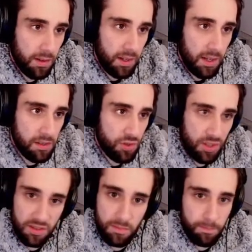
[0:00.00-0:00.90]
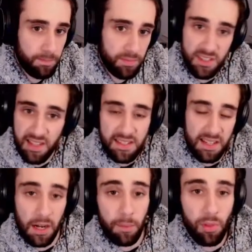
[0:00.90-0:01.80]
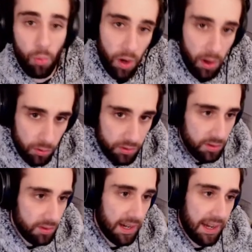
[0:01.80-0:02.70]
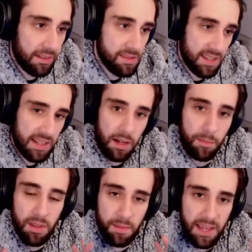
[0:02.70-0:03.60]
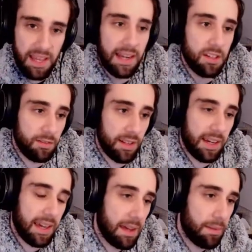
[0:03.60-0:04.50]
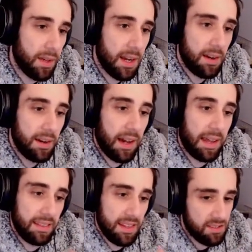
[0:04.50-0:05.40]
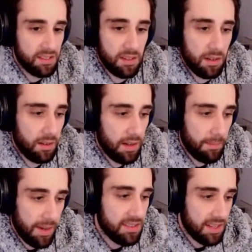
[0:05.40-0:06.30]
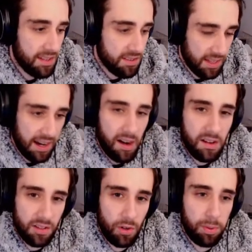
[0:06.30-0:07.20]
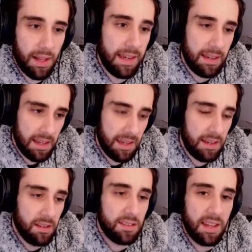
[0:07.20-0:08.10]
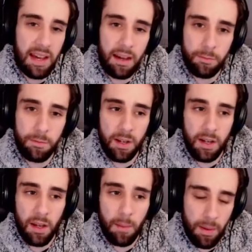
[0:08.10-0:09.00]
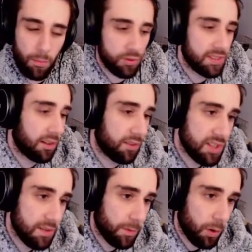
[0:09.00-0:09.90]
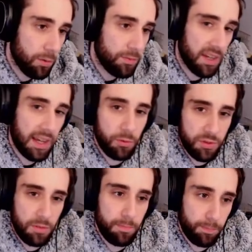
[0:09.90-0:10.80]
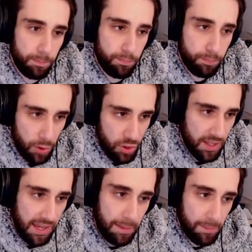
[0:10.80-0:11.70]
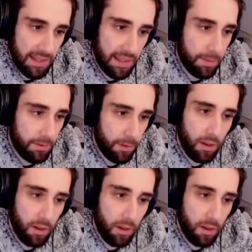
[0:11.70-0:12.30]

in just setting up the world and setting up the mechanics for that game. And this, it makes sense, the character you're playing here, to have a bit more technology involved and also push the gameplay a little bit further